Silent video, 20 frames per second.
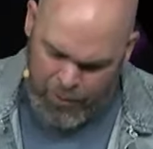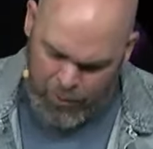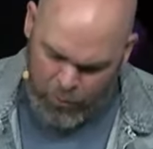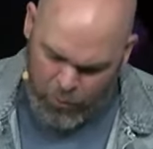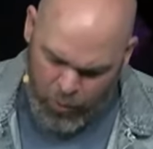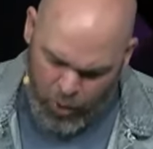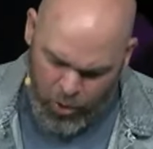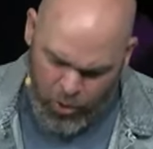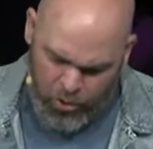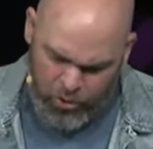a
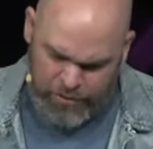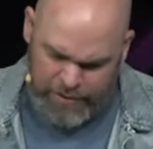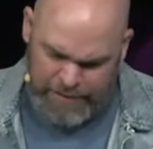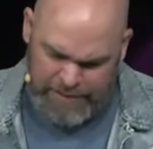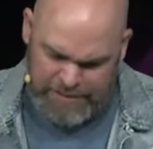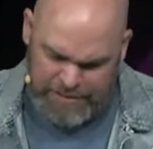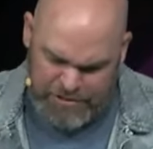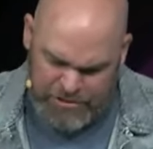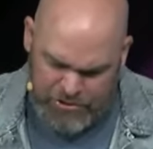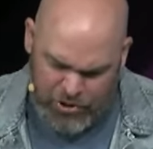world that
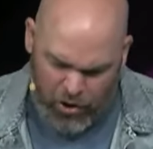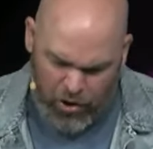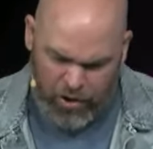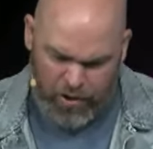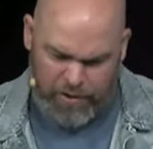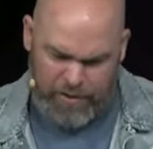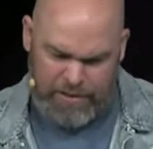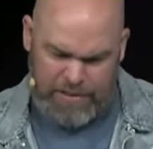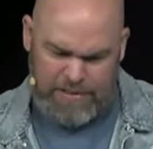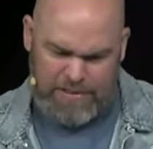is
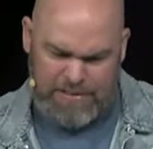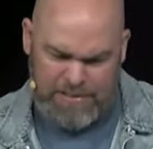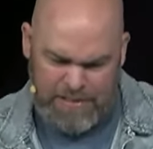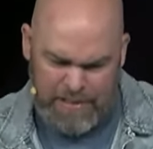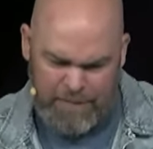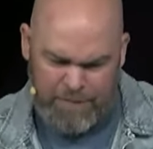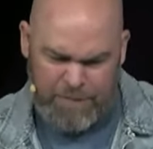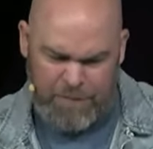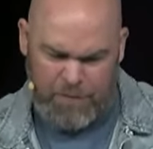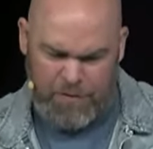dark and is
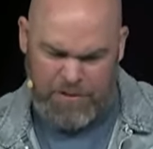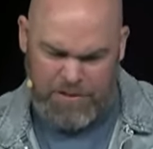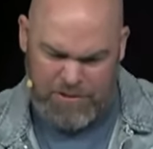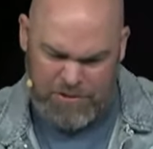sinful and